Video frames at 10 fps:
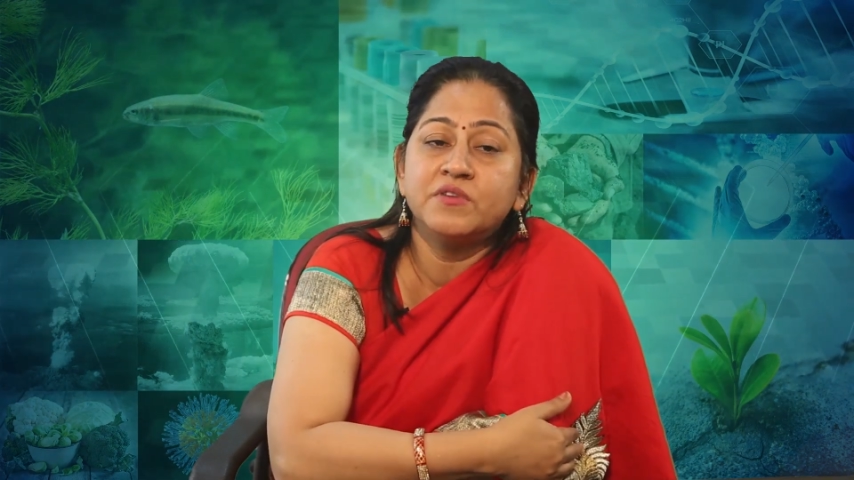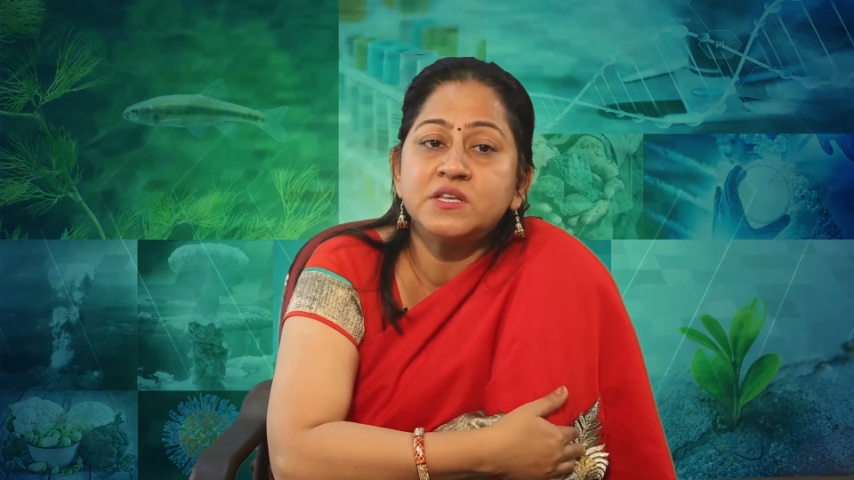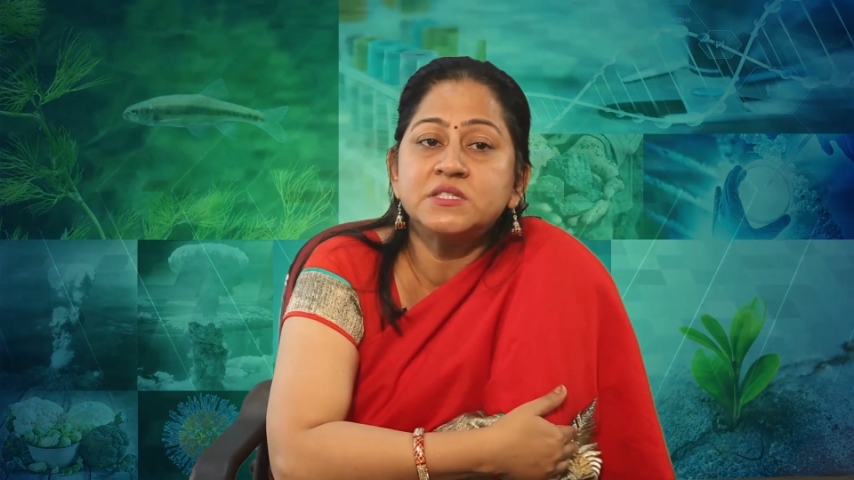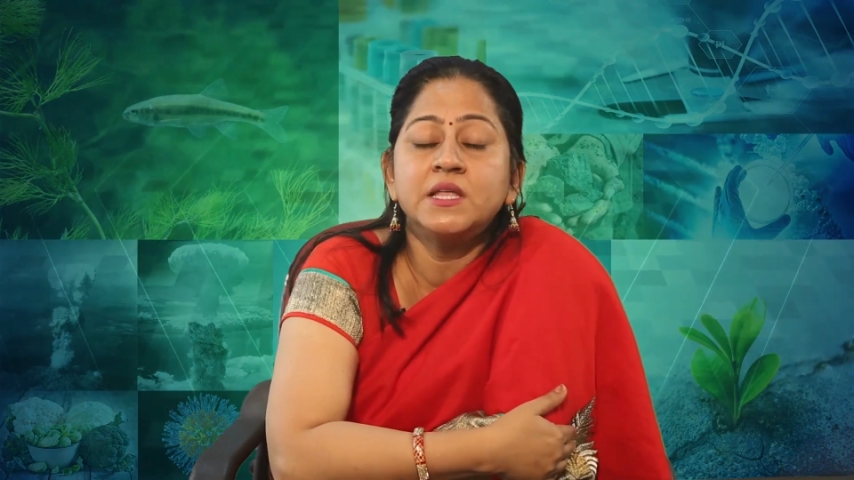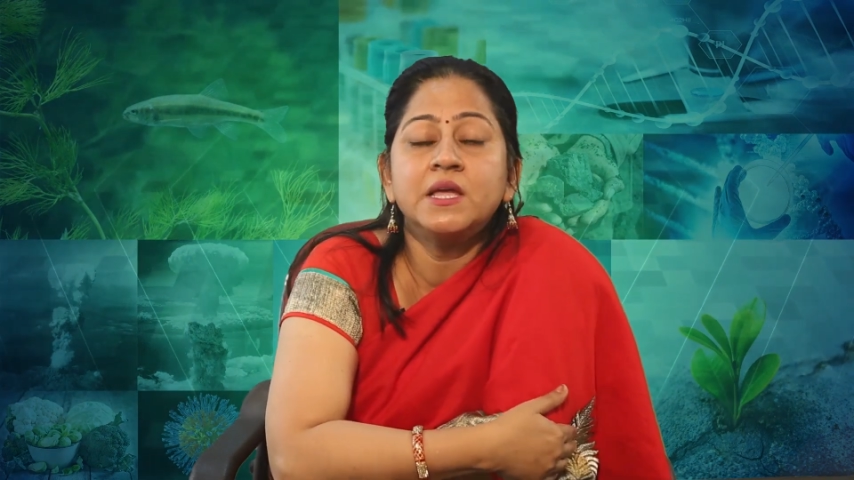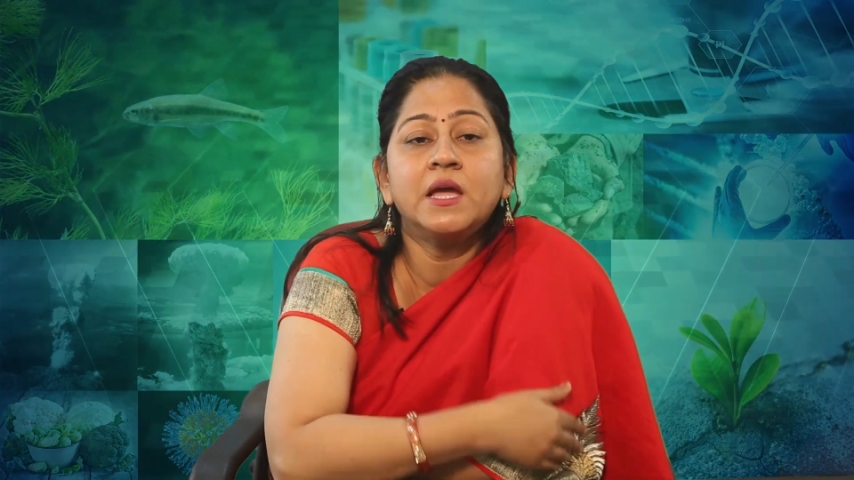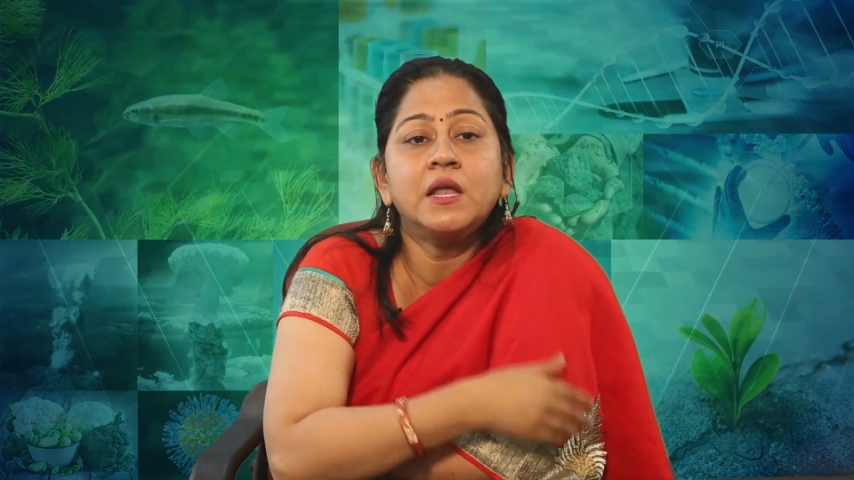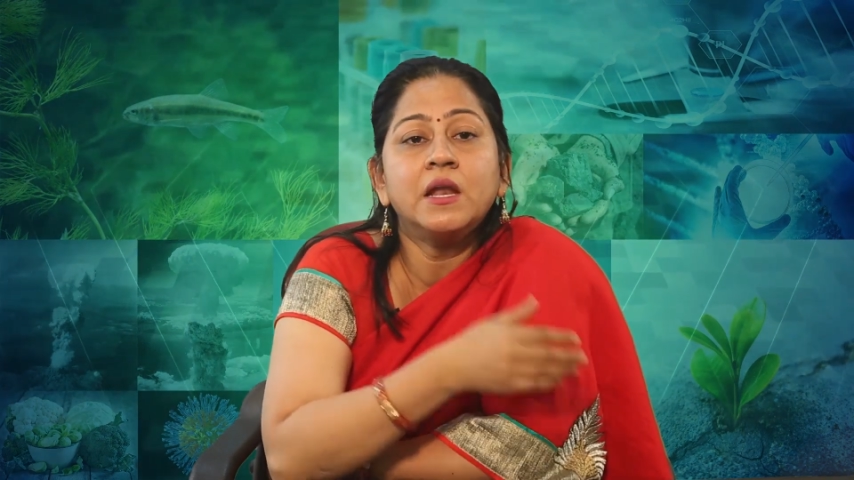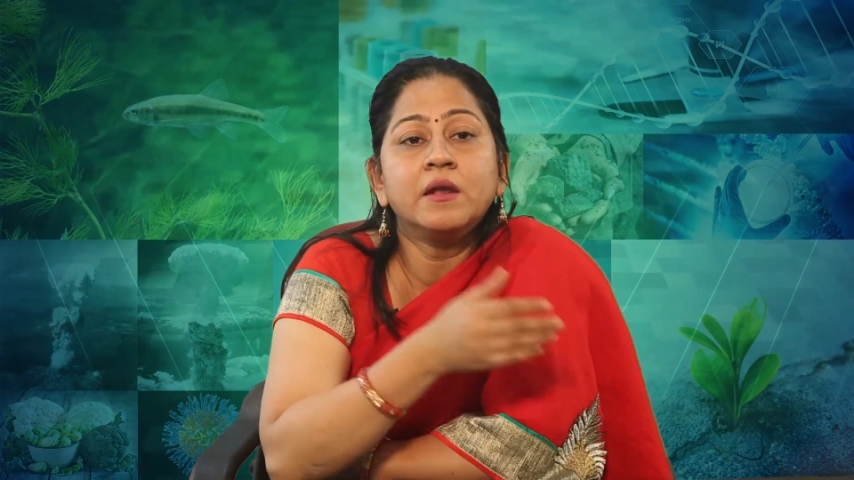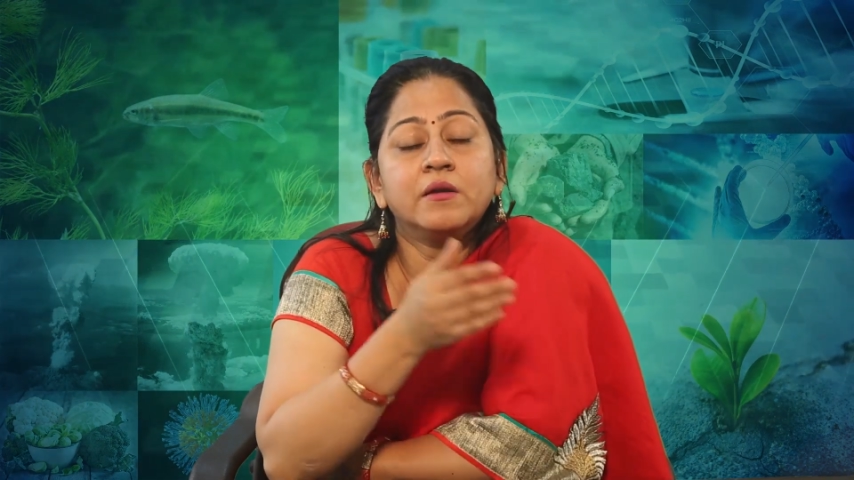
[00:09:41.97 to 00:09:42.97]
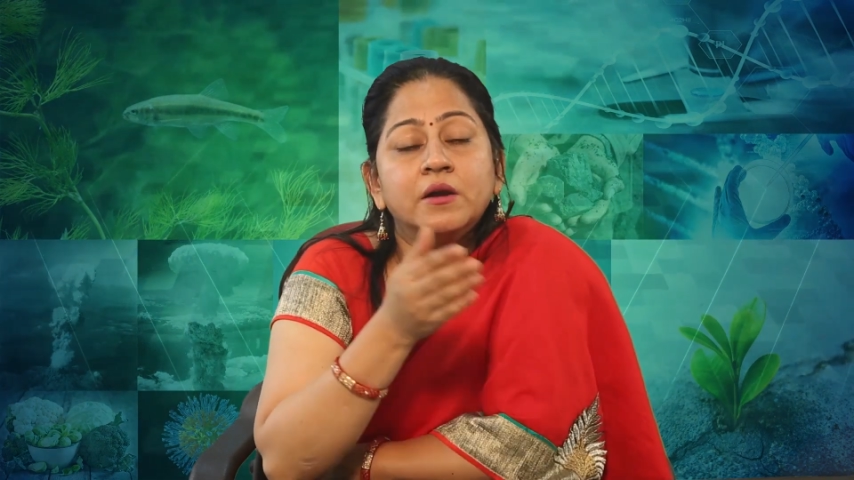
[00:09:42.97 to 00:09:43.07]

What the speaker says: waste, they can